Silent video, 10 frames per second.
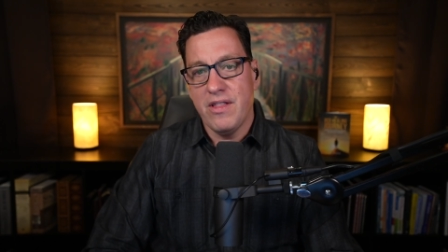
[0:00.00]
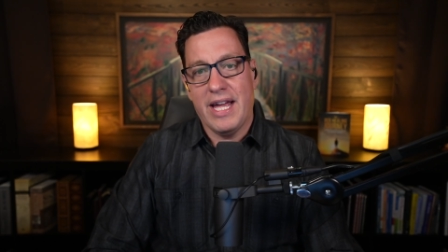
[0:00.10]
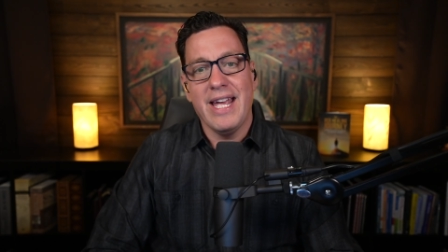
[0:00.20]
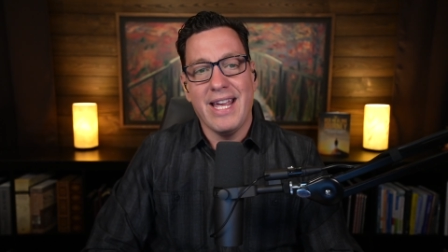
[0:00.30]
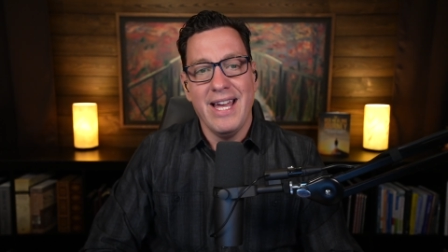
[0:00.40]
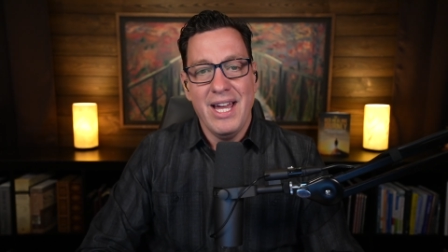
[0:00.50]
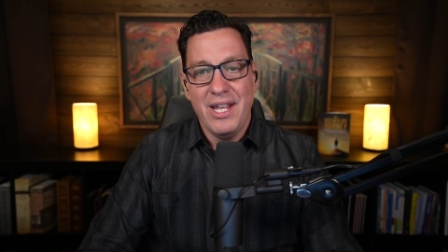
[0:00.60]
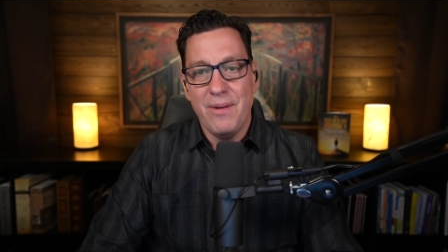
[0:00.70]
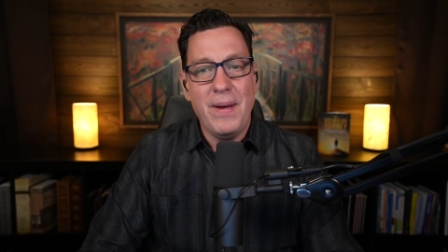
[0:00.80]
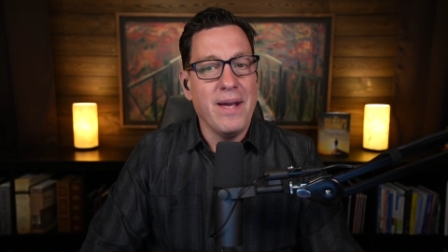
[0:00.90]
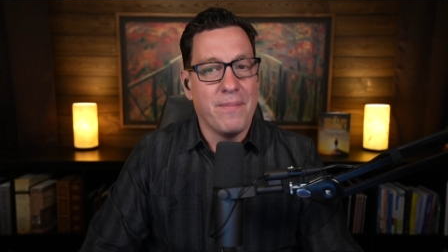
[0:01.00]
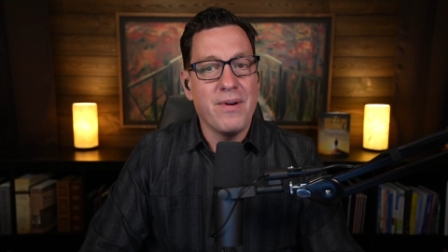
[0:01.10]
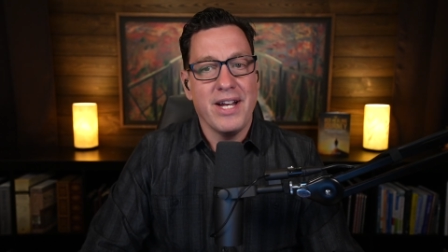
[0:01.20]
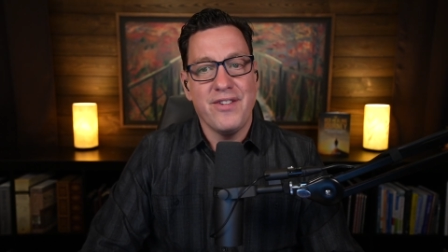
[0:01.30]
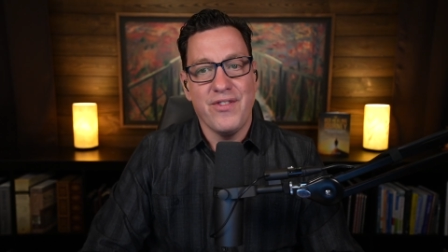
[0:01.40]
like you pay a
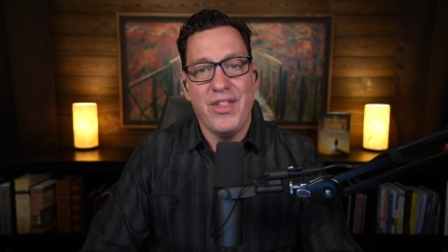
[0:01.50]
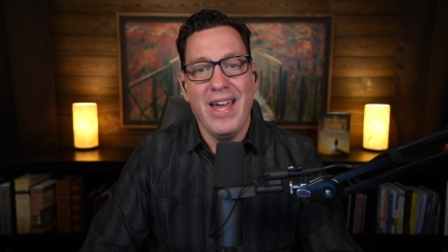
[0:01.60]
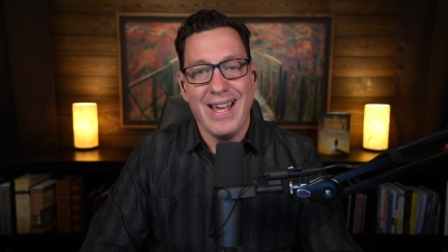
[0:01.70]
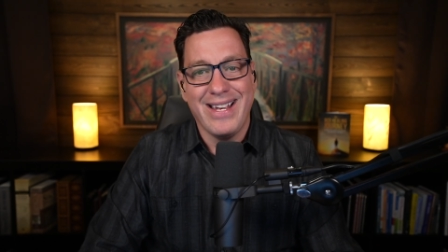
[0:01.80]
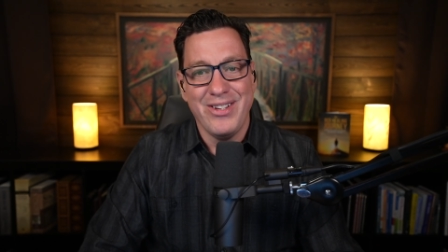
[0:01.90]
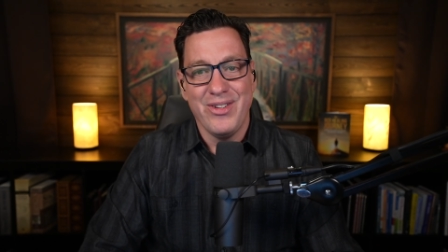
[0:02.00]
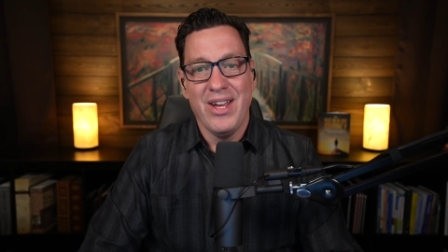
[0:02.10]
price for that because you